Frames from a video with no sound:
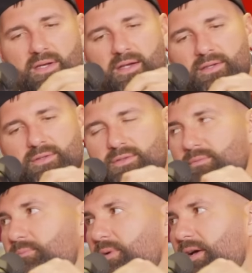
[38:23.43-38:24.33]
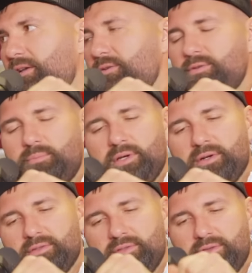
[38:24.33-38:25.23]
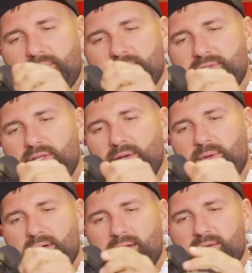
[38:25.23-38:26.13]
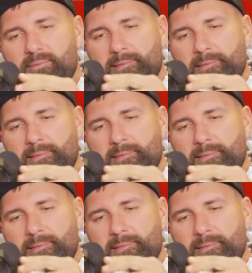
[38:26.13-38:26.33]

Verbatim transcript: I could right. use a I could use a beer. It's a Thursday. Why not?